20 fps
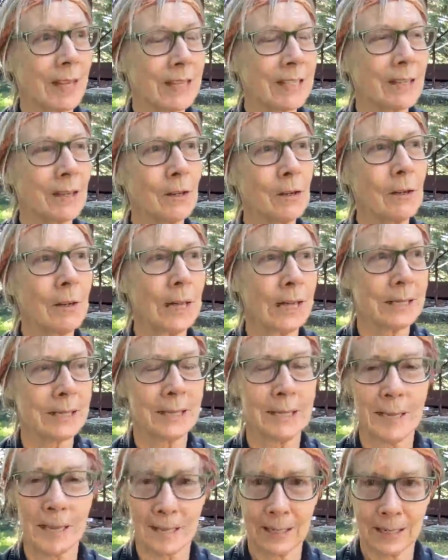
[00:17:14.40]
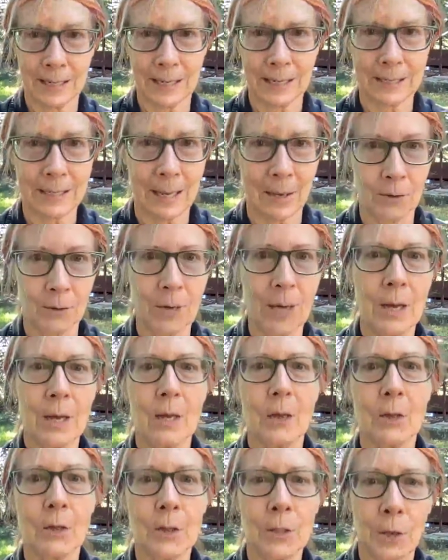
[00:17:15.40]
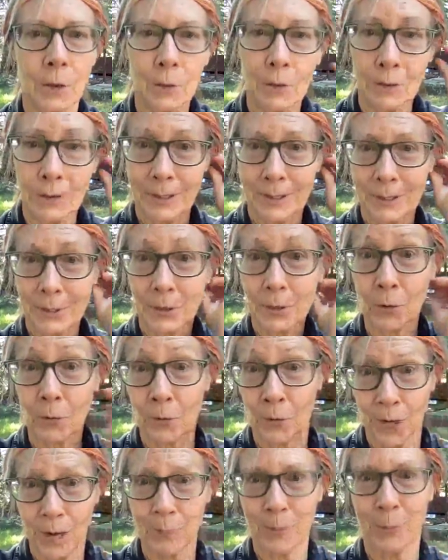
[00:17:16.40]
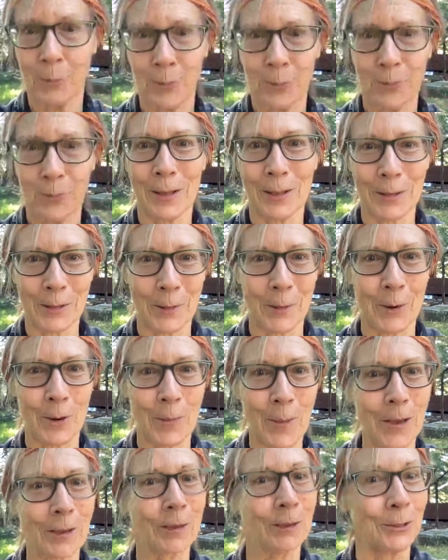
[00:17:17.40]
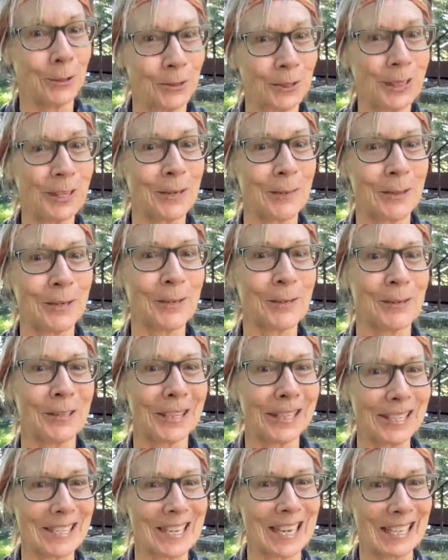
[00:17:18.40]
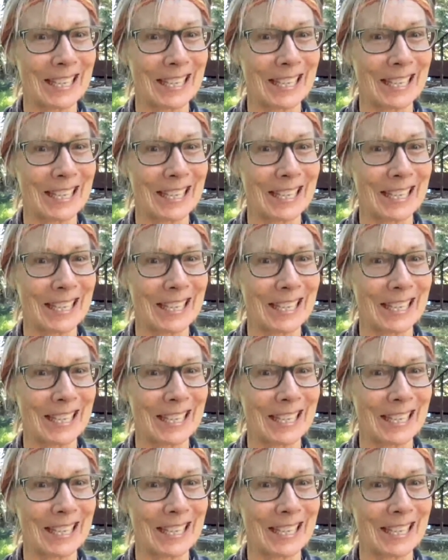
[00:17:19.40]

it's a little less than 90 days out. So, so if you're coming with me on the Smoky Mountains, you need to be doing this.